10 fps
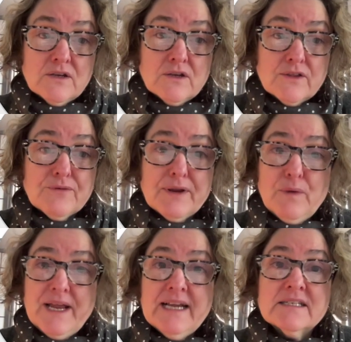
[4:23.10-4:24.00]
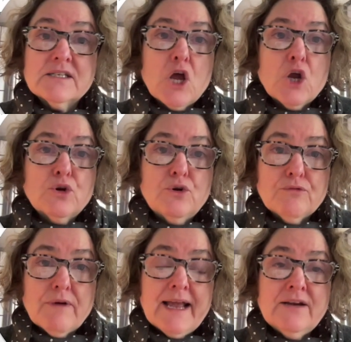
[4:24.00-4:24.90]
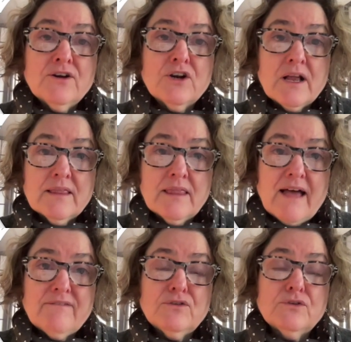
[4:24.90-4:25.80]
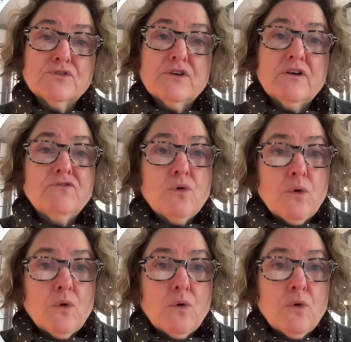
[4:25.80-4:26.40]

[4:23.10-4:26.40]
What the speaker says: 3 weeks, greater levels of